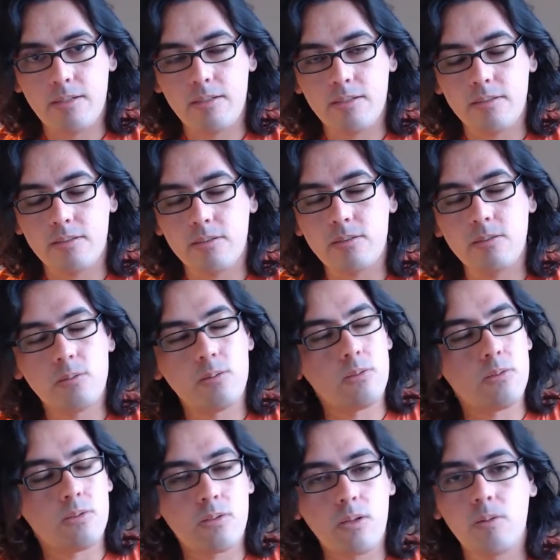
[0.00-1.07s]
because it's
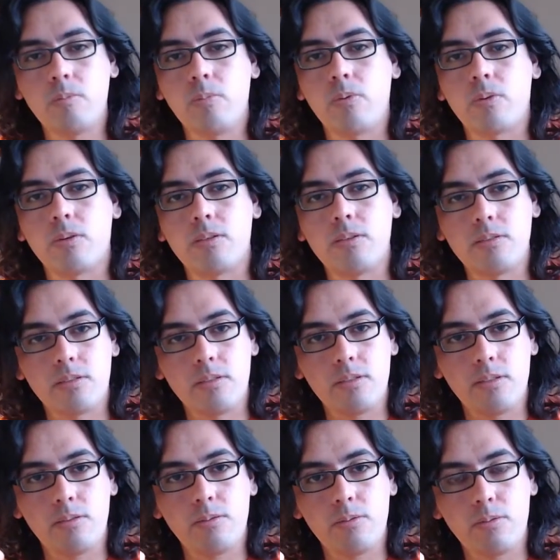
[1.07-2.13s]
so important. It's
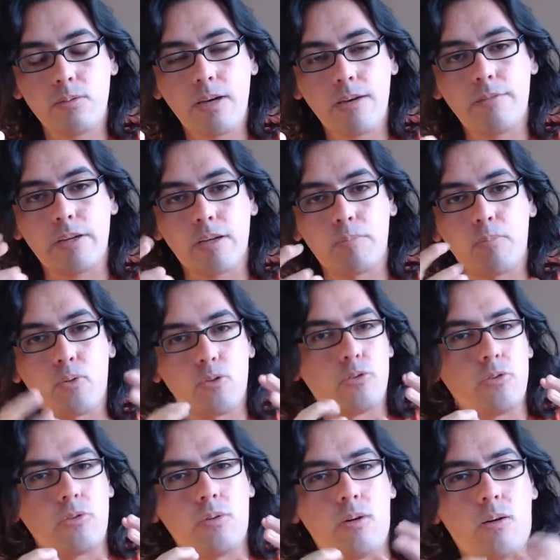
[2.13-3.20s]
you have like a
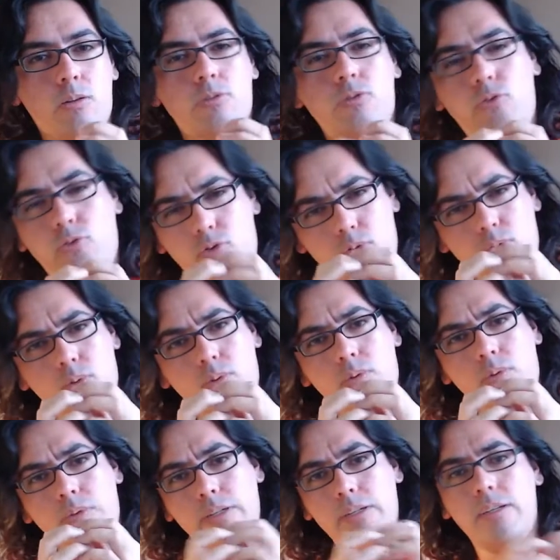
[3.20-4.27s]
personal art
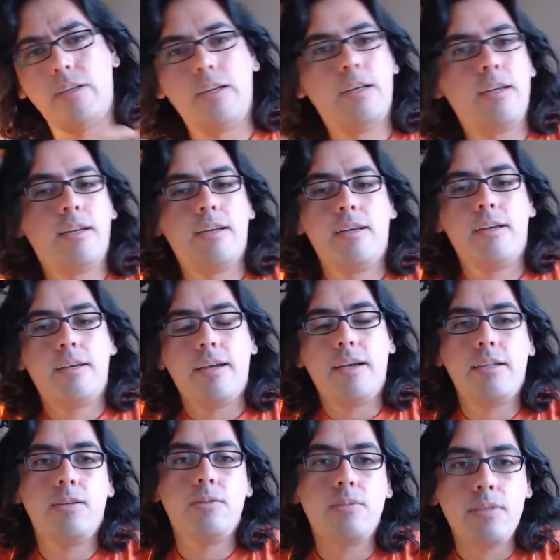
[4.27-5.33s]
soul,
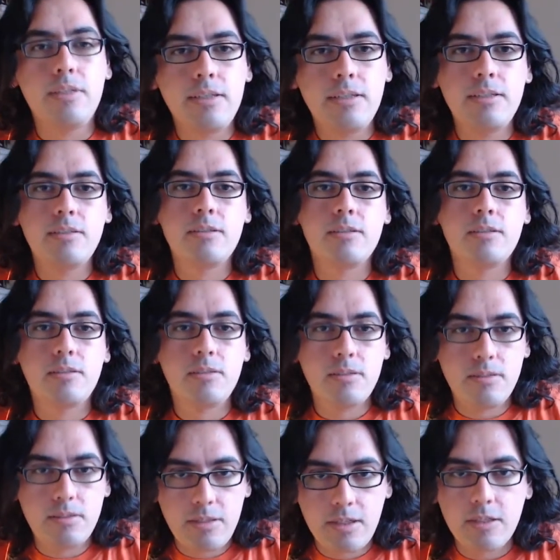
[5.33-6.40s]
and you need to
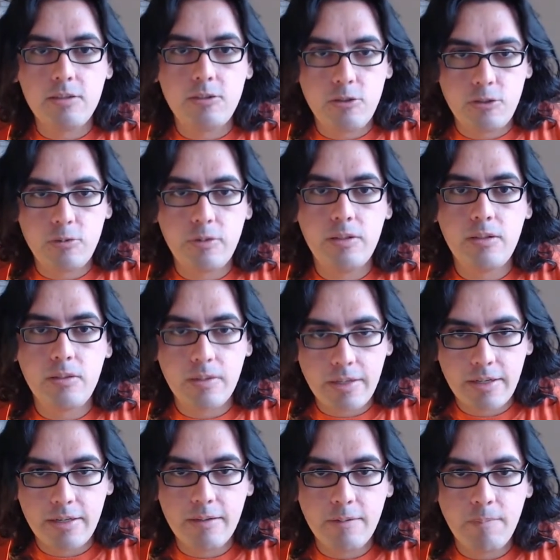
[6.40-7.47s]
stick to it.
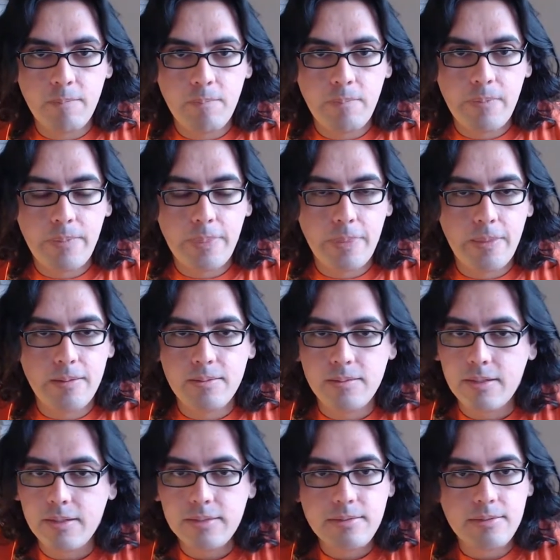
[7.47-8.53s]
Okay,
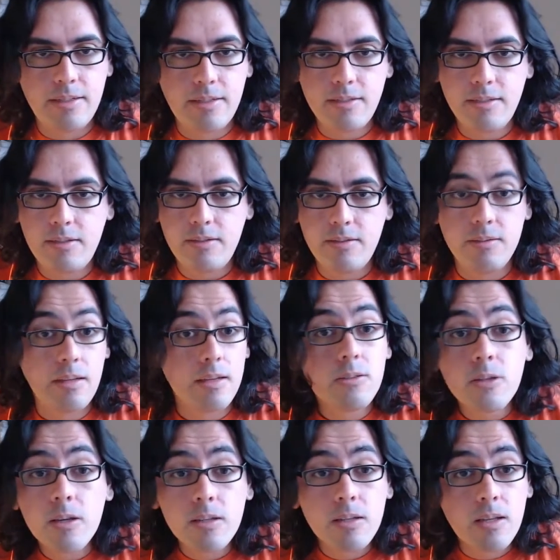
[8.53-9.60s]
like I said, you like
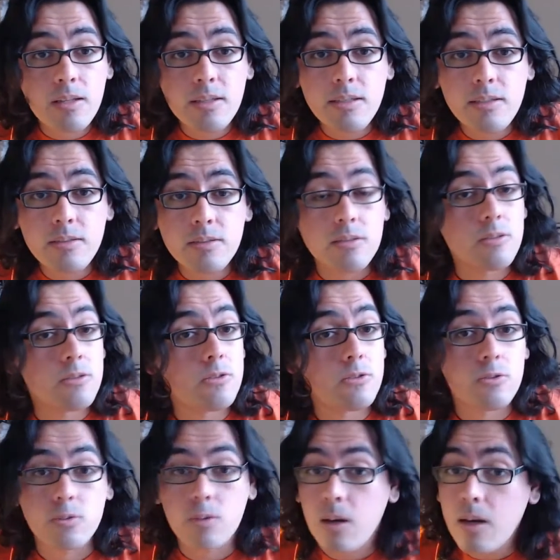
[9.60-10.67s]
drawing lollies,
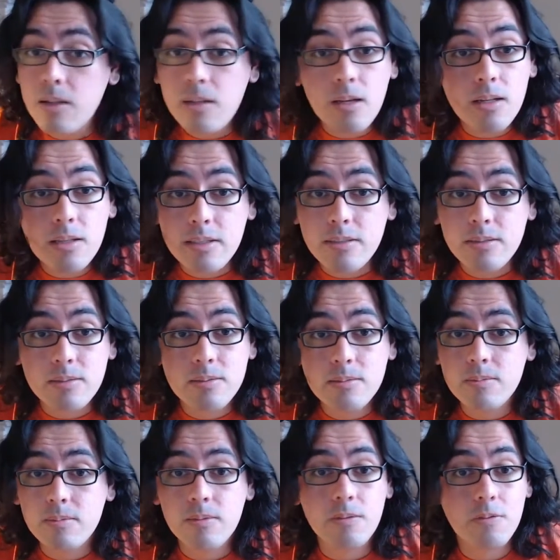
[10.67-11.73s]
draw lollies.
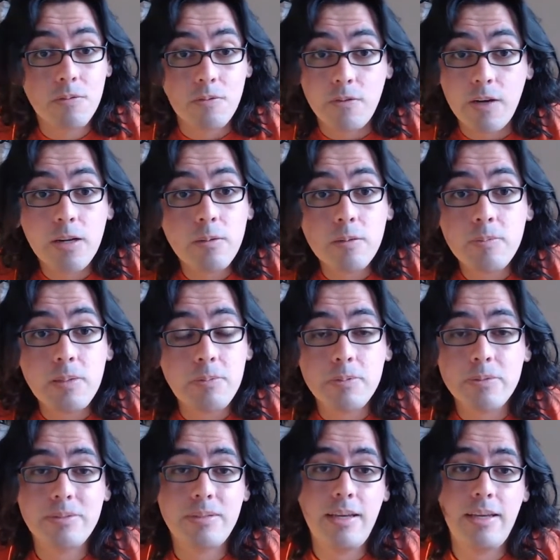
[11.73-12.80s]
Fuck what people
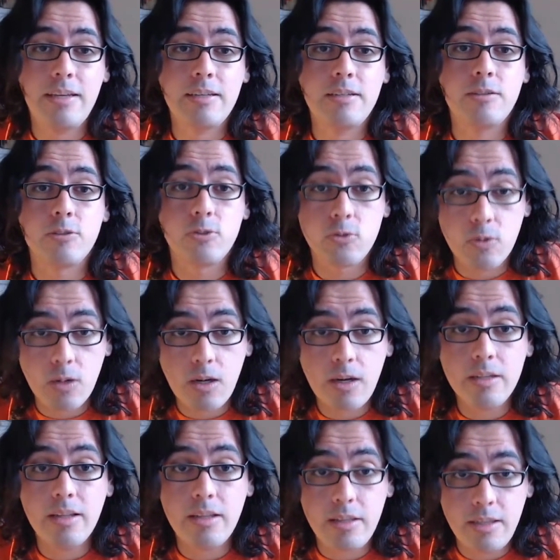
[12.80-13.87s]
say. Draw
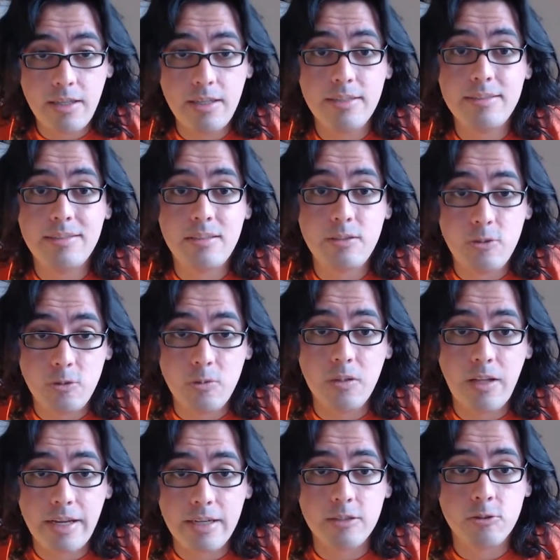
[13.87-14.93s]
the things that you
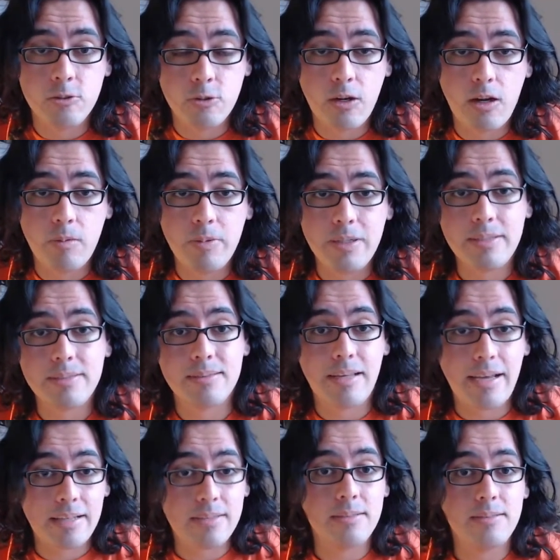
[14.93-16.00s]
like to draw, because
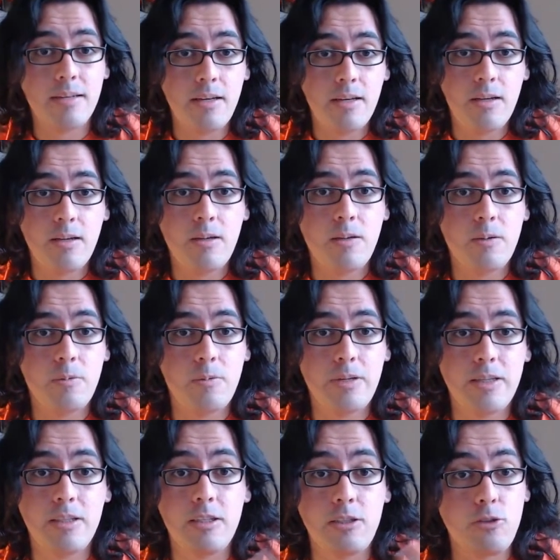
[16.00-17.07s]
that's
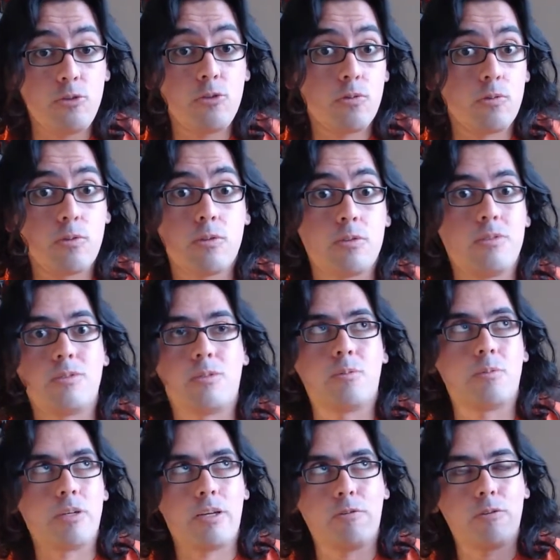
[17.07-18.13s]
what the universe, or
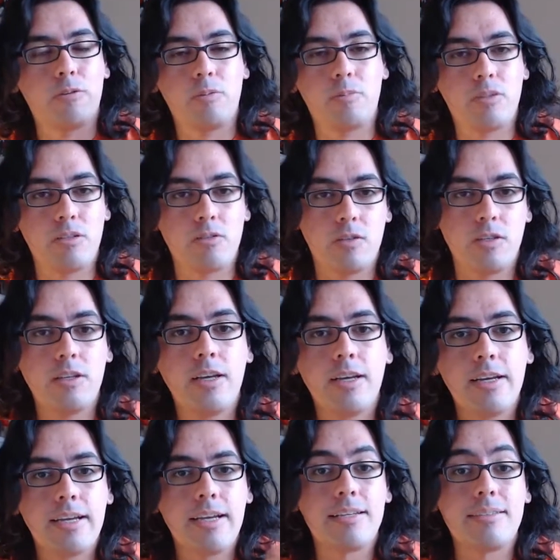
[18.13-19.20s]
whatever you believe in,
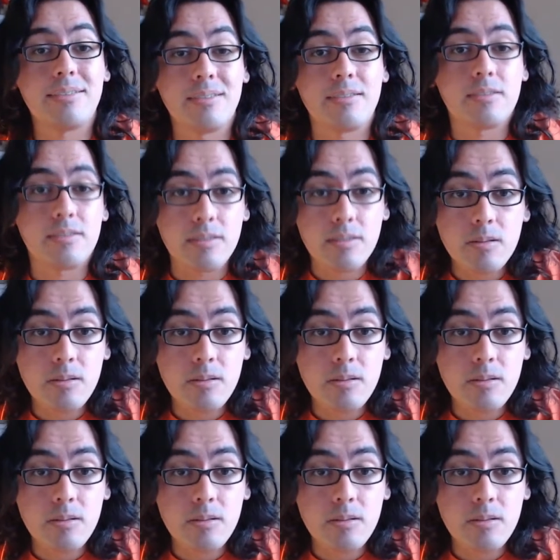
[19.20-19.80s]
has instilled